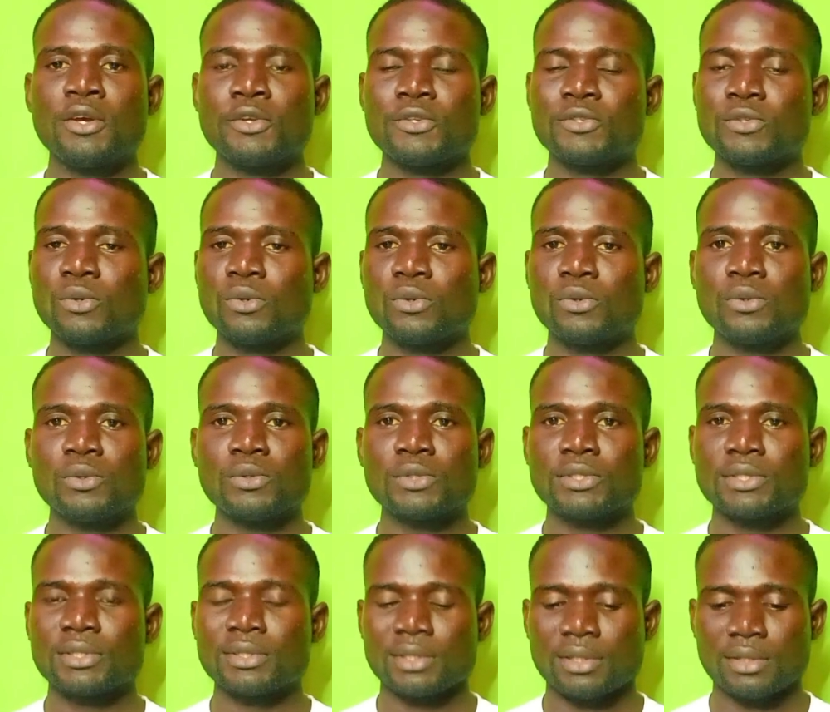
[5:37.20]
So
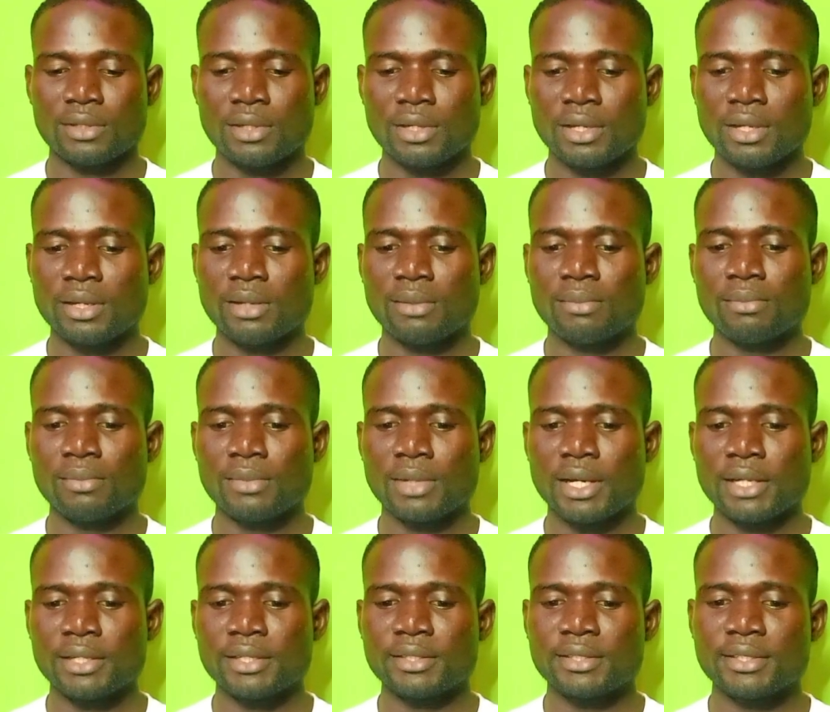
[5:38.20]
those
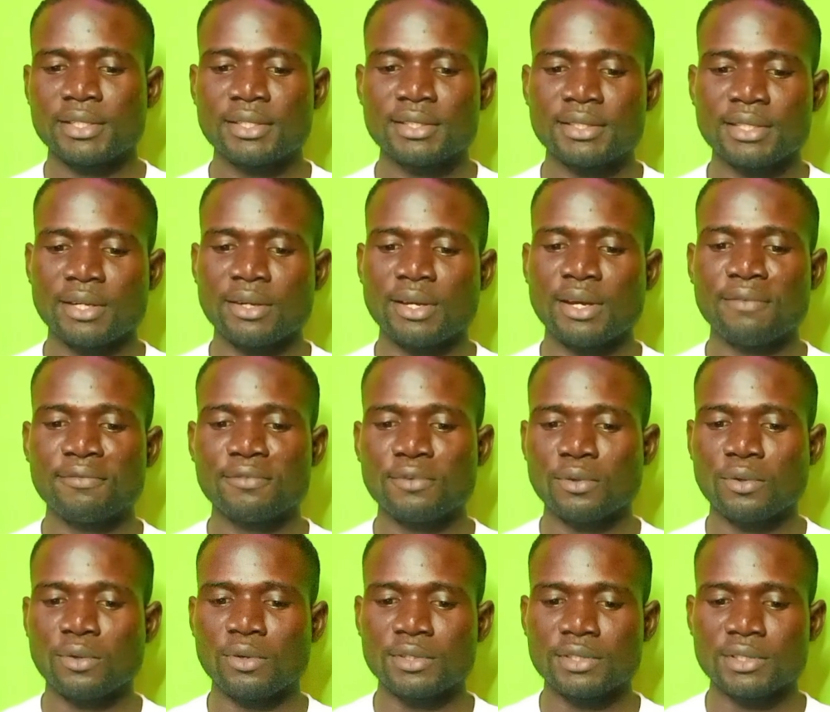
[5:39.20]
are the things that you have to
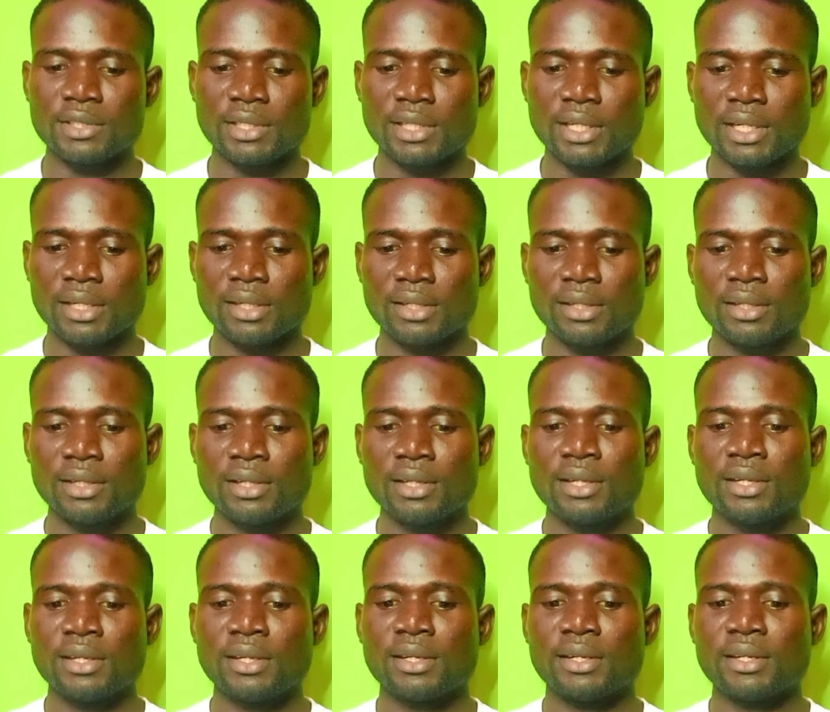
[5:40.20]
consider.
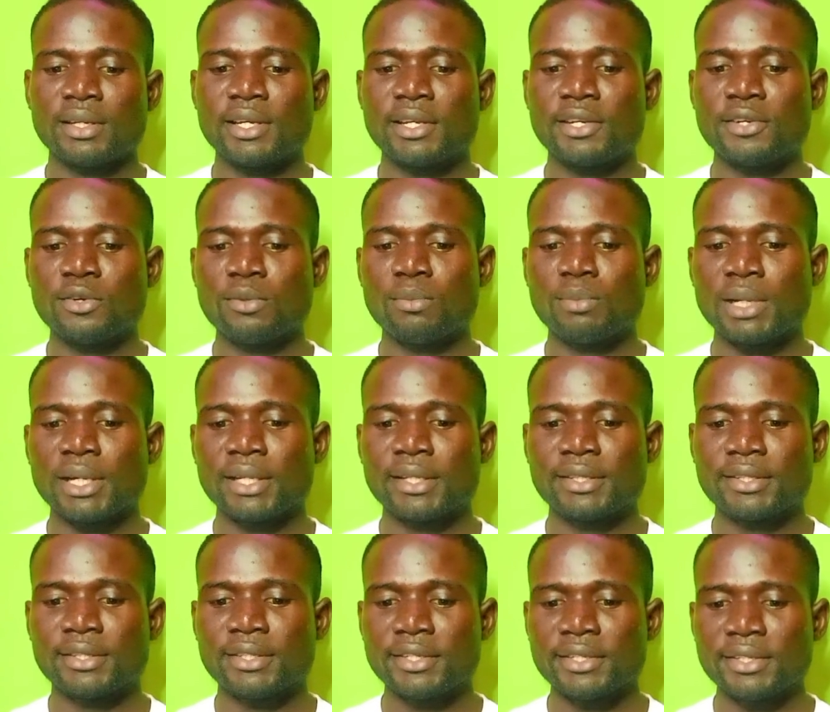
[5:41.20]
Then number
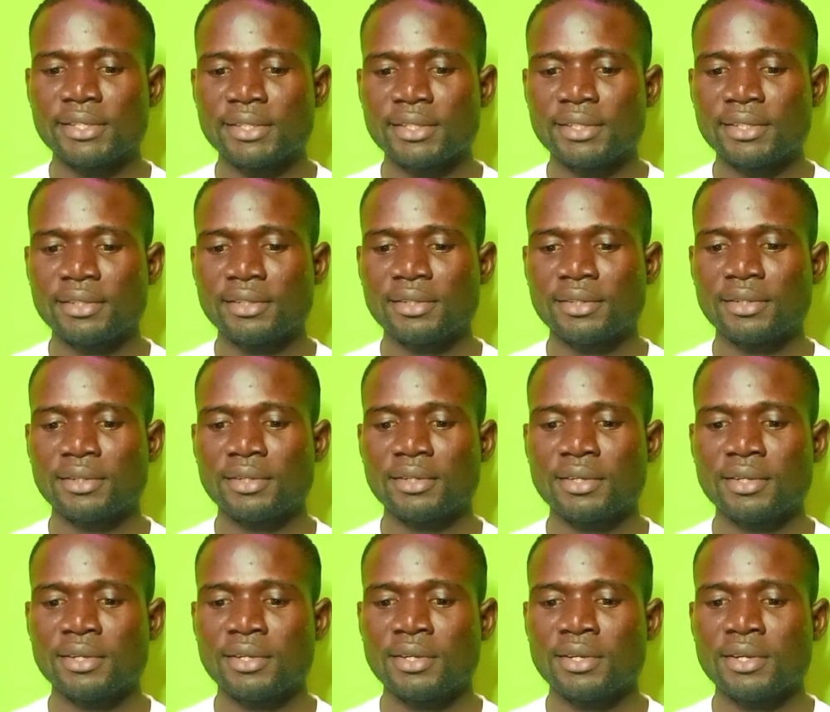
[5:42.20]
three,
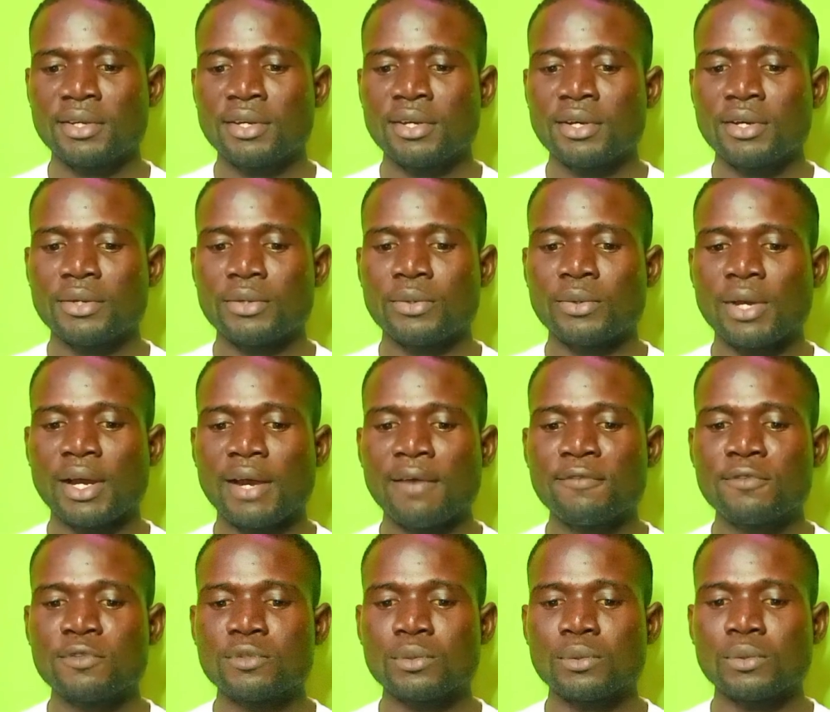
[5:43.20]
you
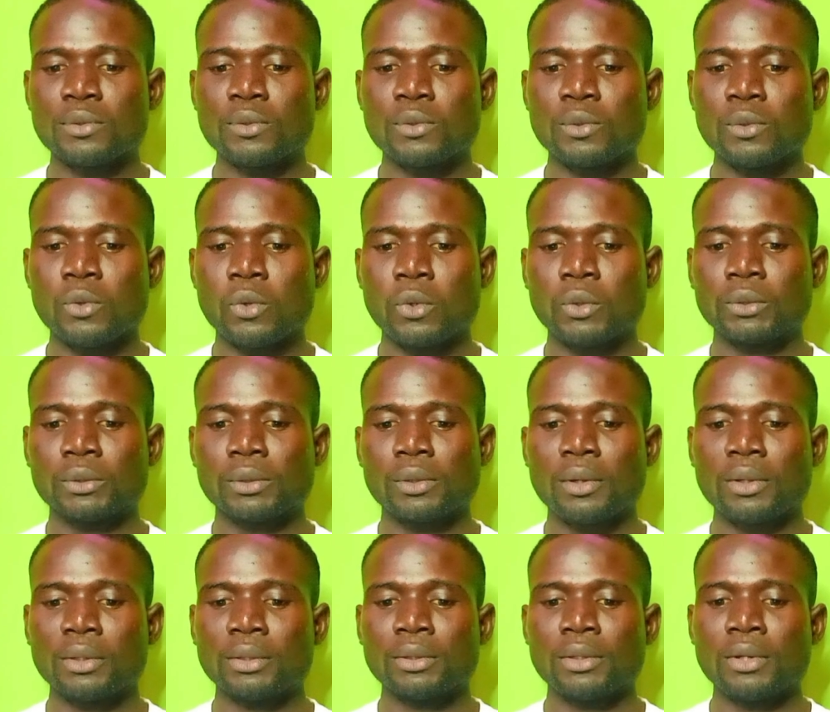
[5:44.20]
have to
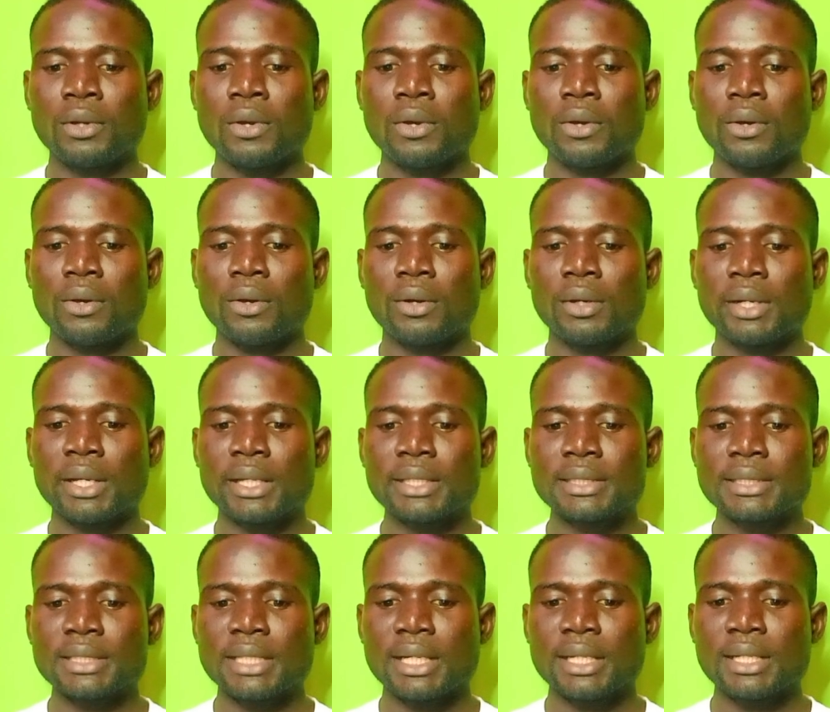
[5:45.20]

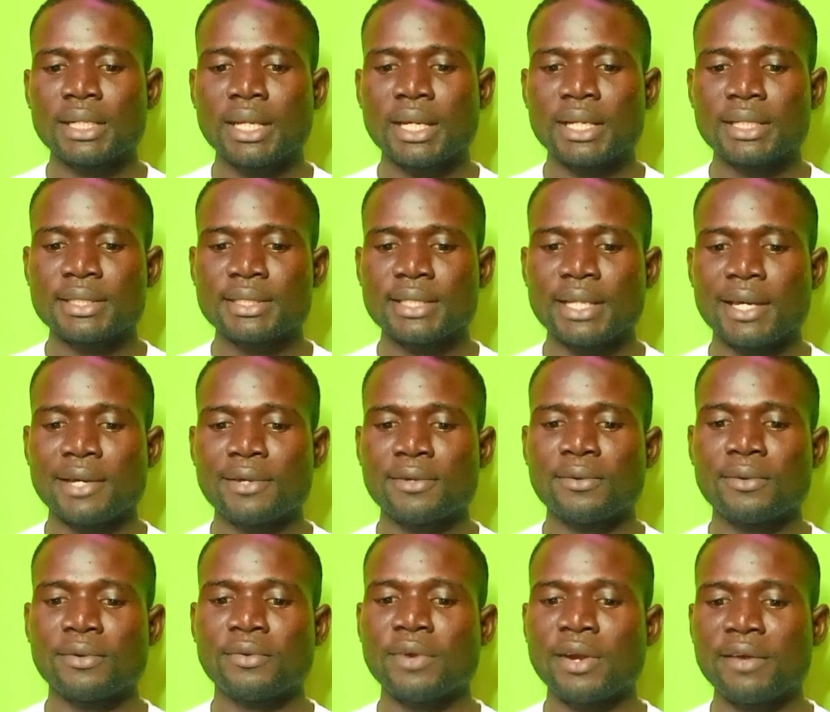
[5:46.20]
understand their
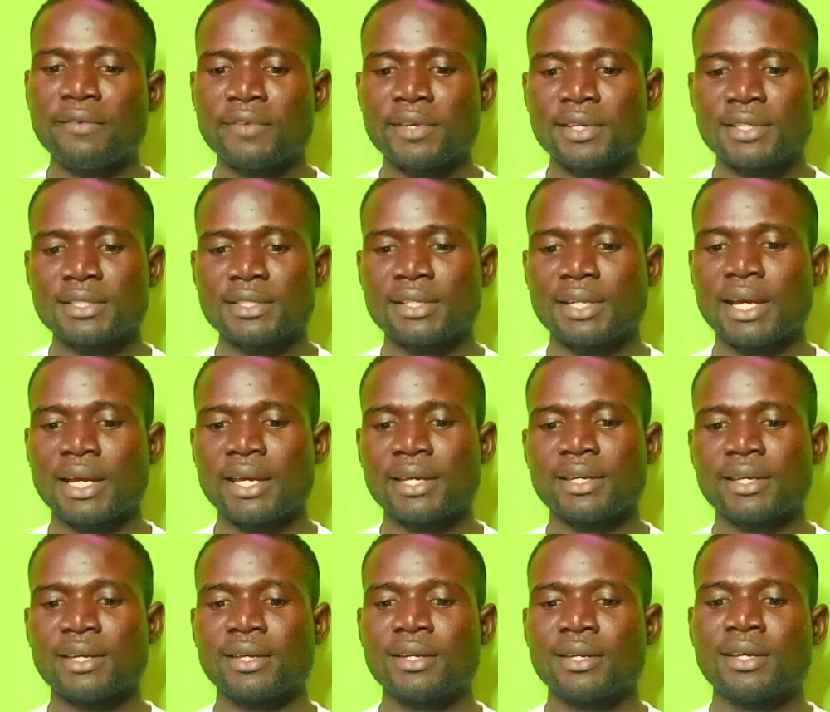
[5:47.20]
psychographics,
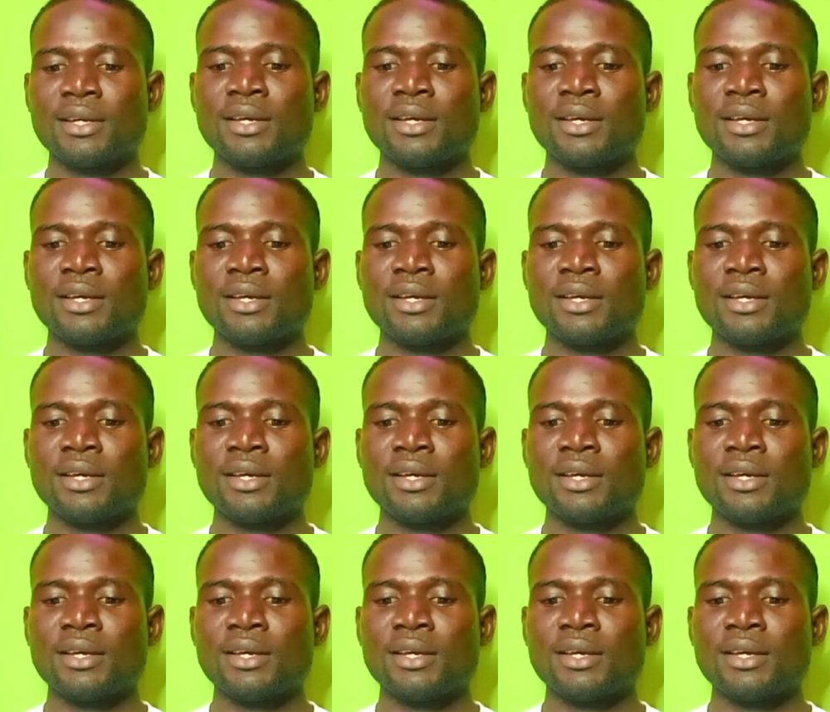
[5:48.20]
like